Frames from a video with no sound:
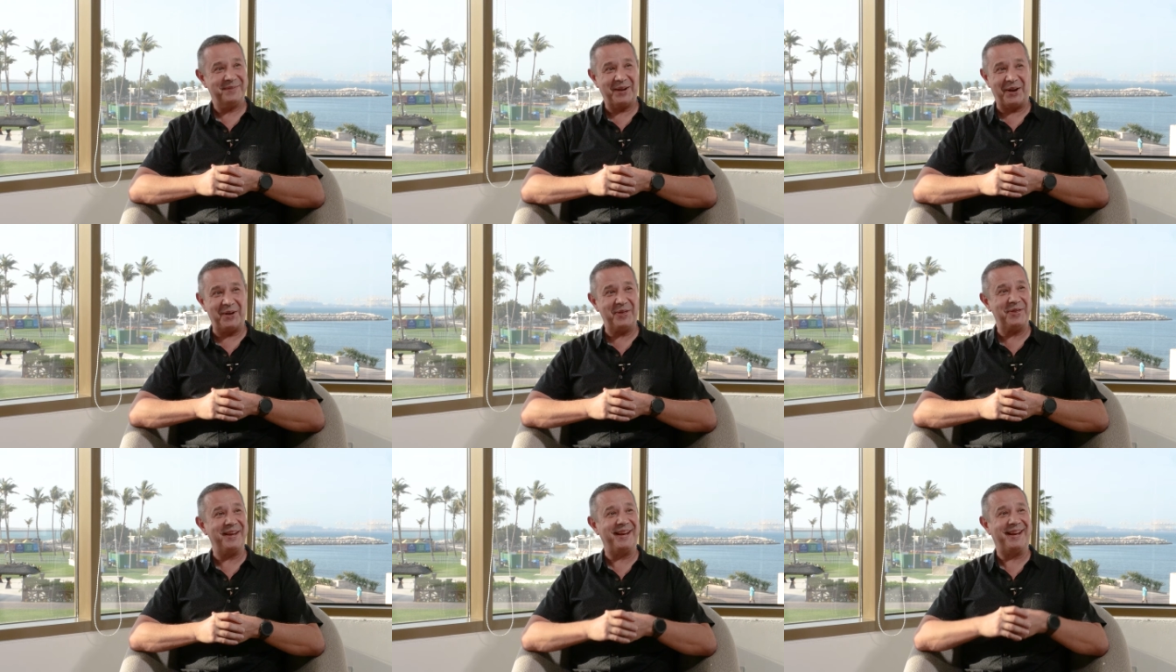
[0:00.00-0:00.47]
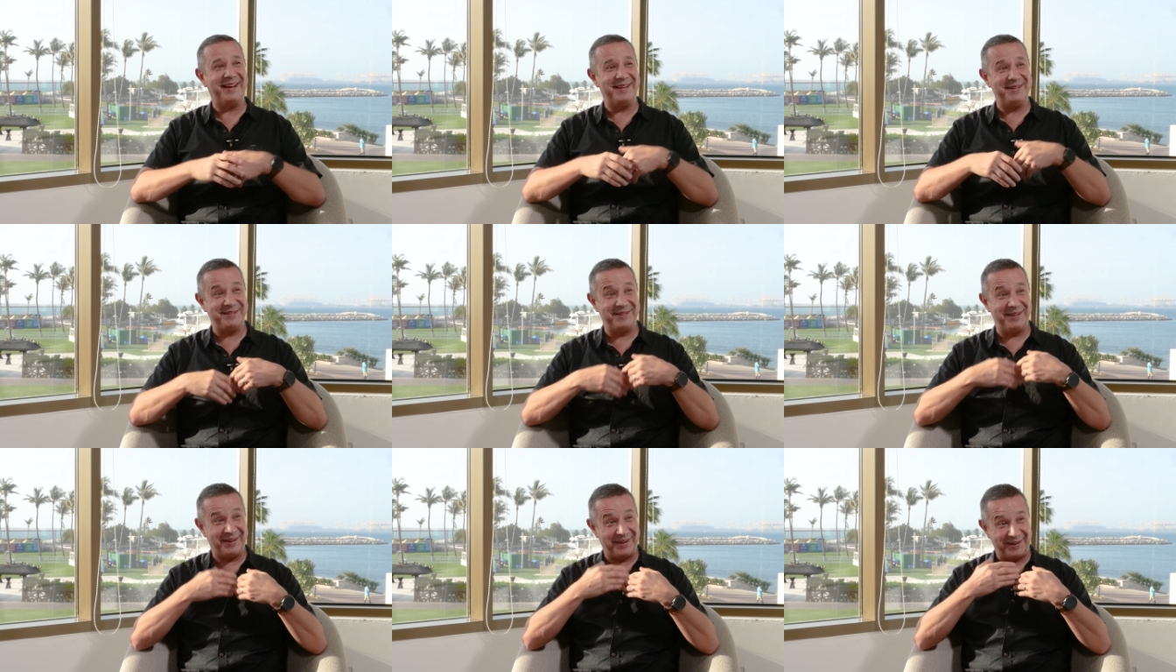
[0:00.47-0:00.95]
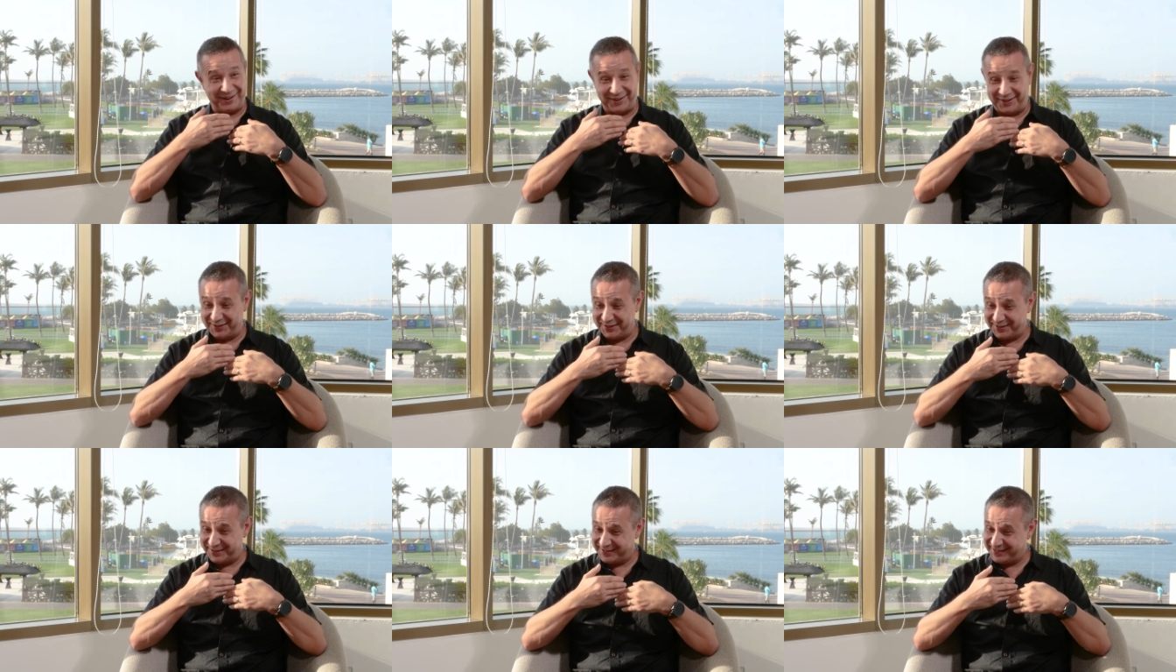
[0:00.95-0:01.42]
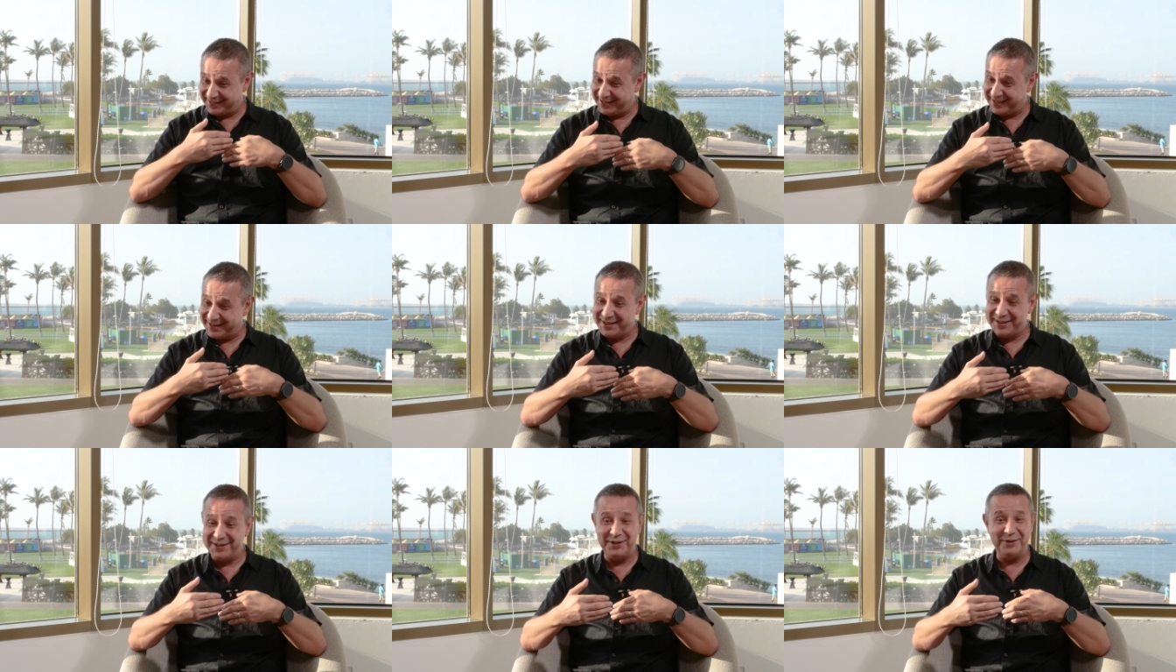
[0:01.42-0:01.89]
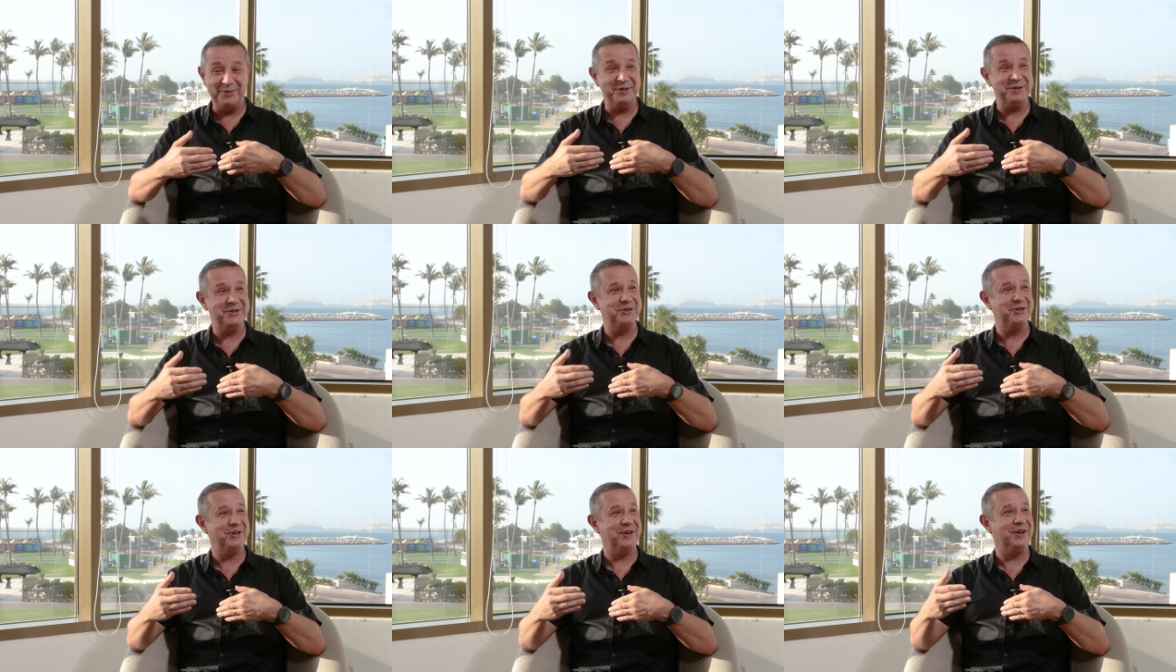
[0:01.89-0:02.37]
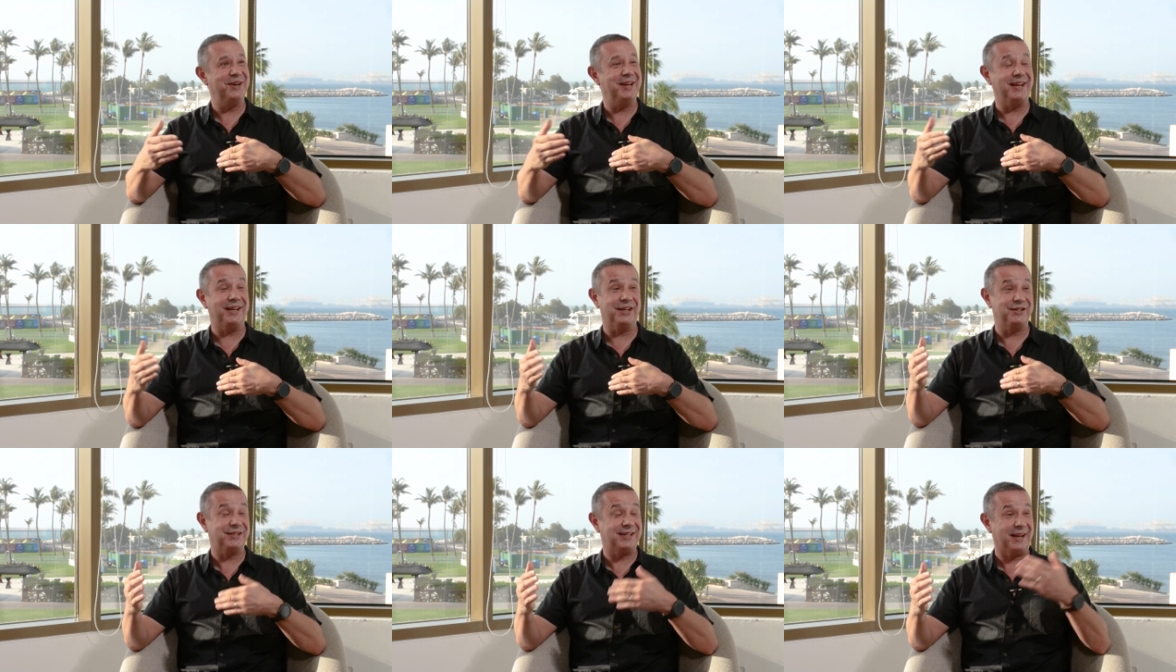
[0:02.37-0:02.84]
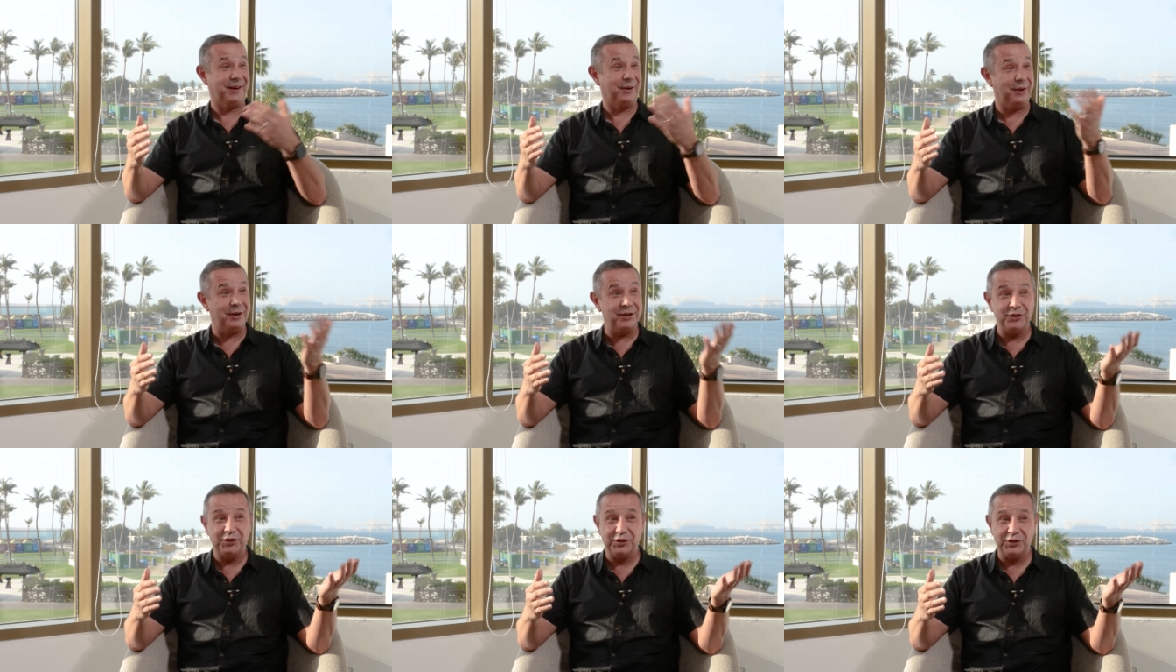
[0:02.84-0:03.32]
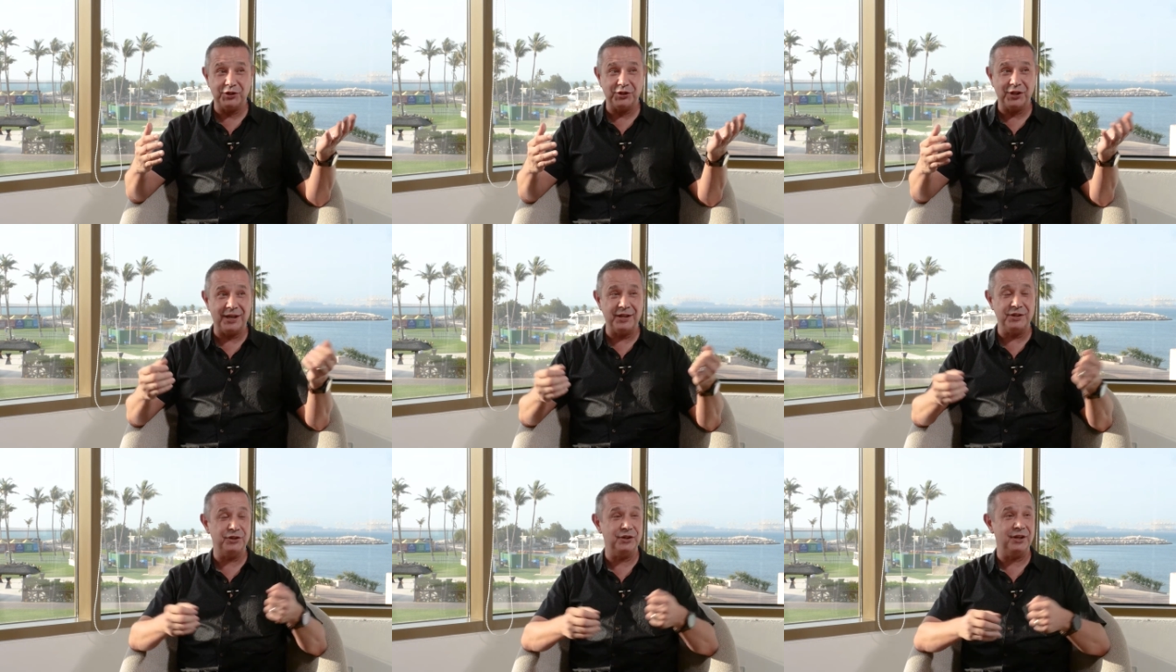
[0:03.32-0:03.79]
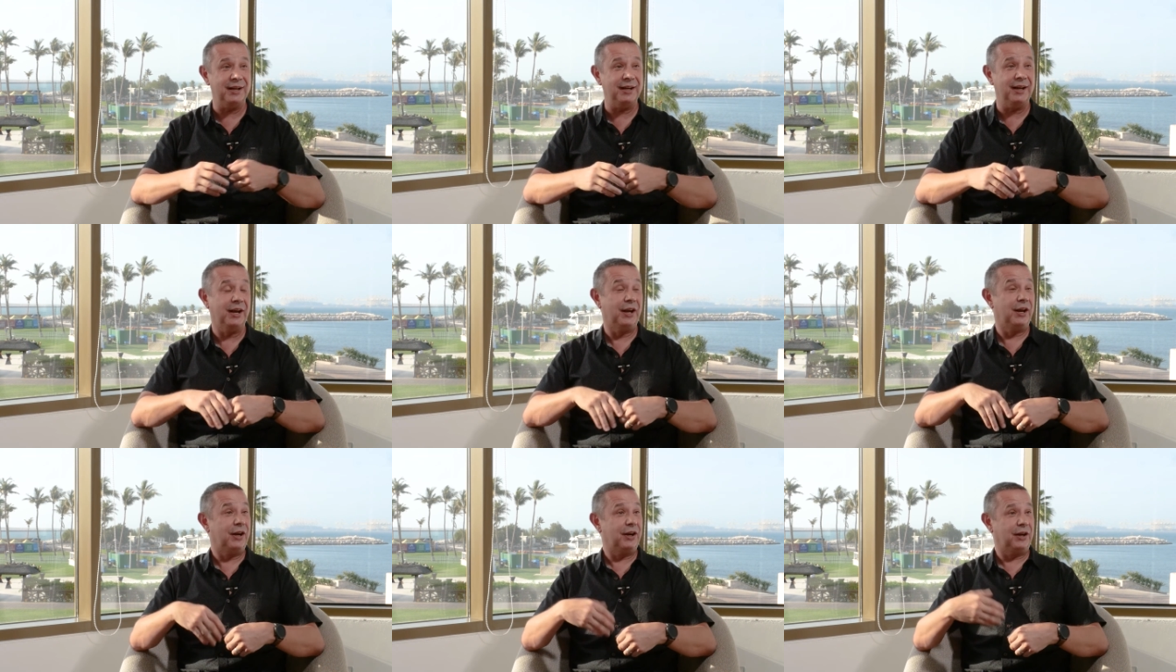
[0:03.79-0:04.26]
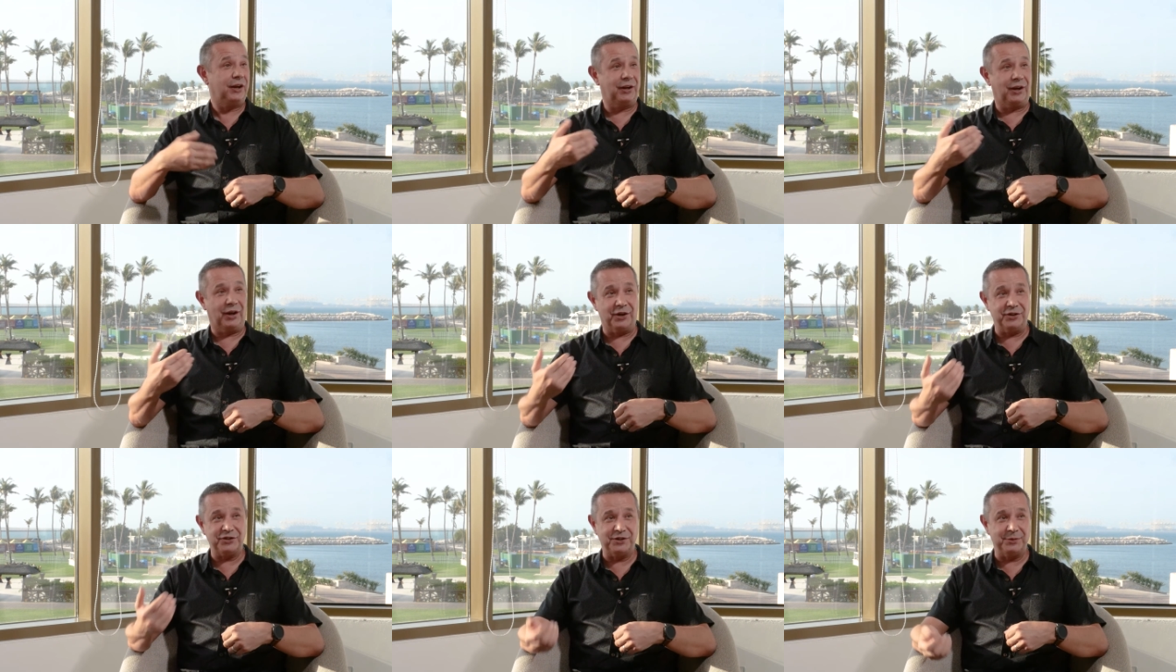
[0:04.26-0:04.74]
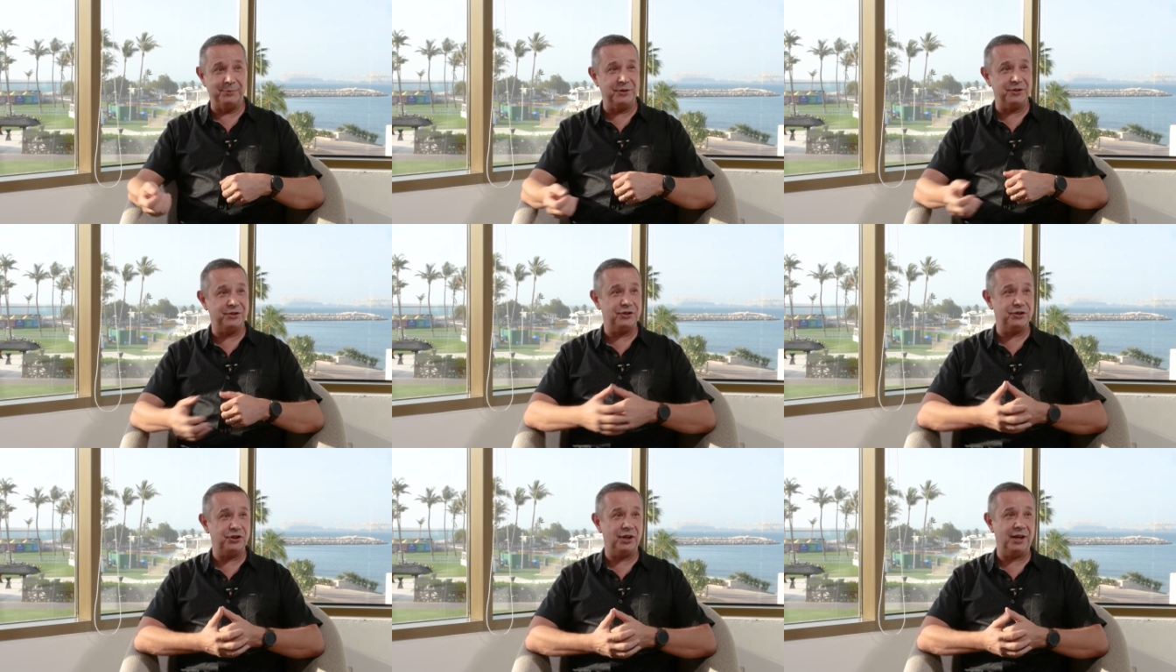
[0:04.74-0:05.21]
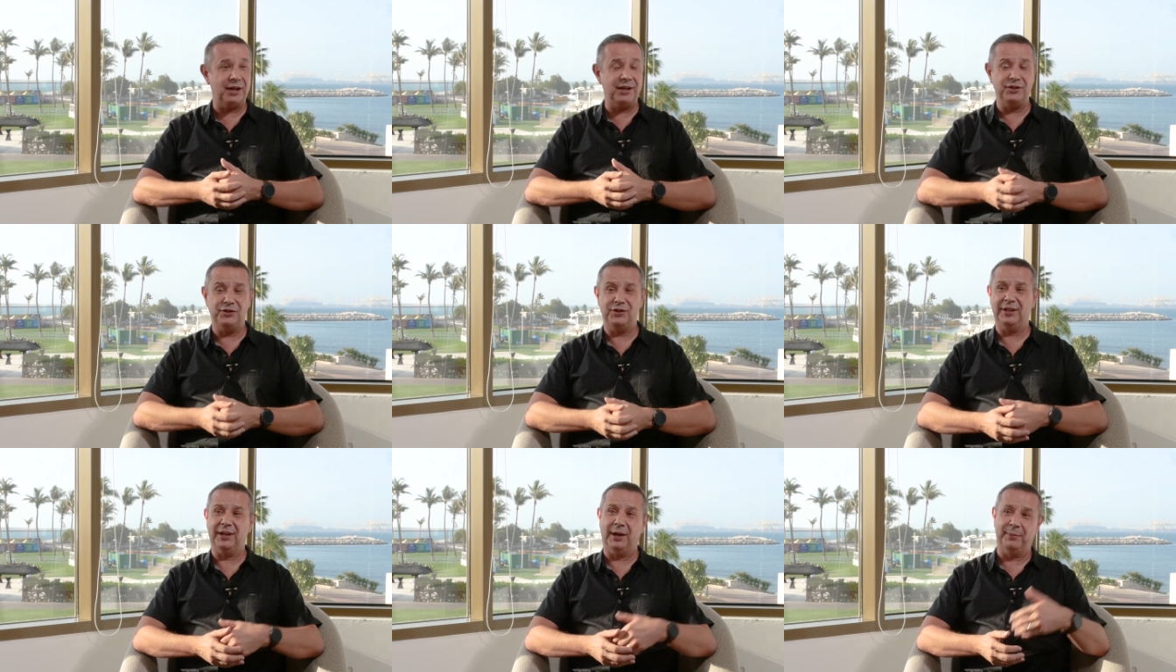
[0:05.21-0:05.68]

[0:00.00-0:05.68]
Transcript: I think it's a continuous journey because technology is changing, customers are changing.